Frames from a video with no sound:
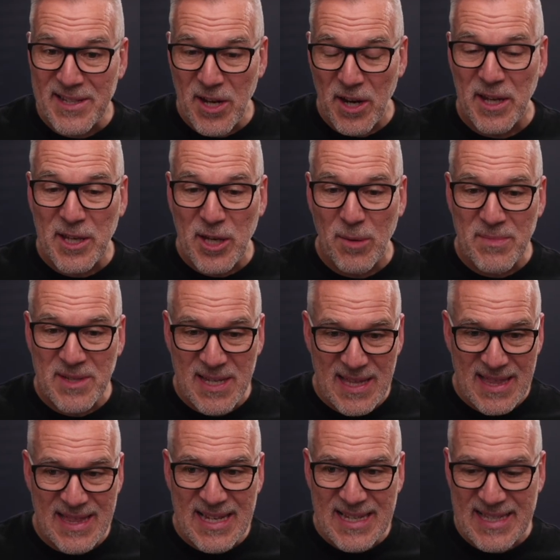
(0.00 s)
it's going to come to
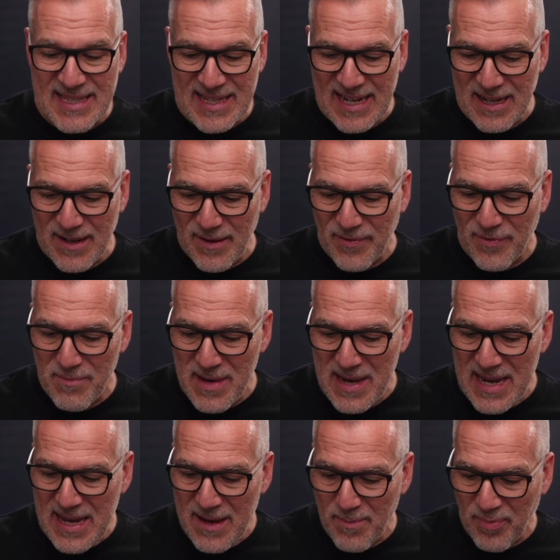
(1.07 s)
this scene of
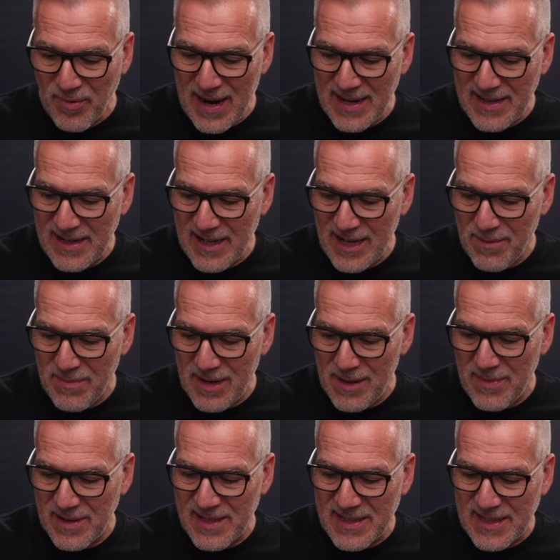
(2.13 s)
me branded up. Let
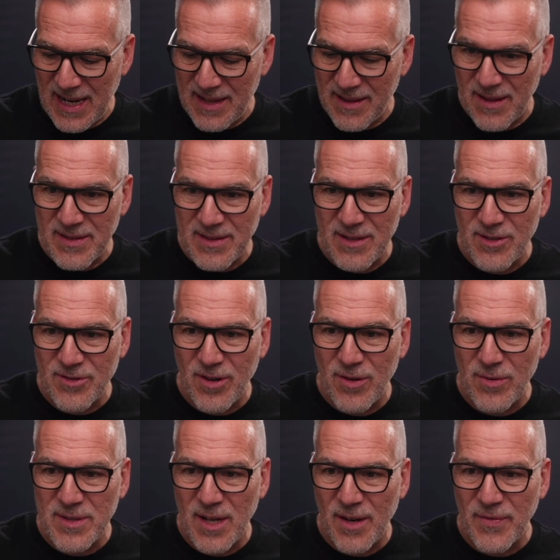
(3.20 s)
me just take those
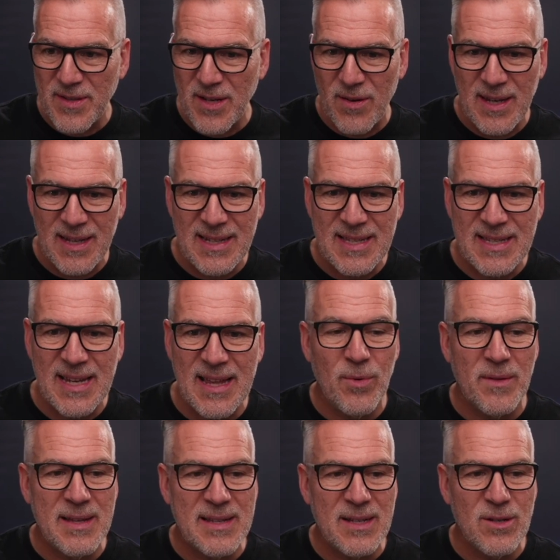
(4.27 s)
controls off so you can see
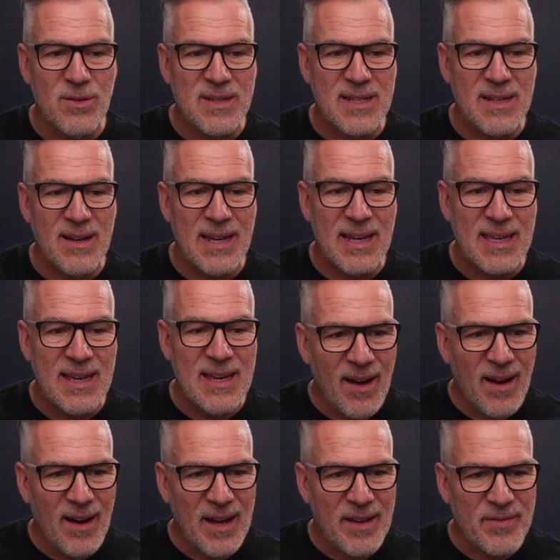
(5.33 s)
what this looks like.
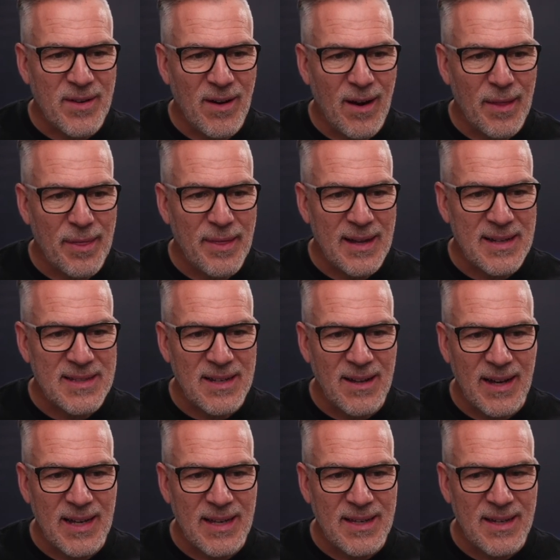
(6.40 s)
I've got things
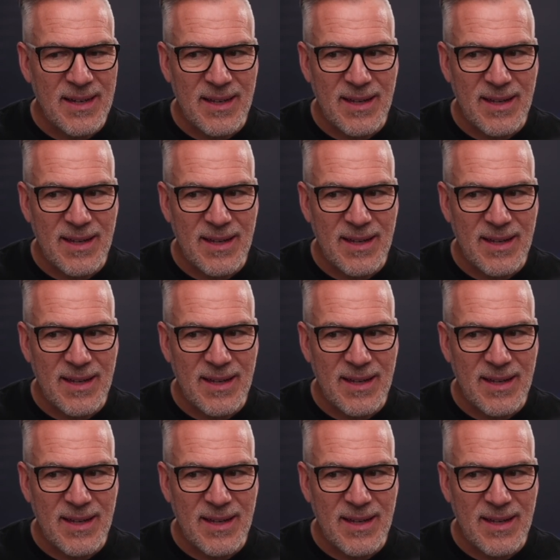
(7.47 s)
like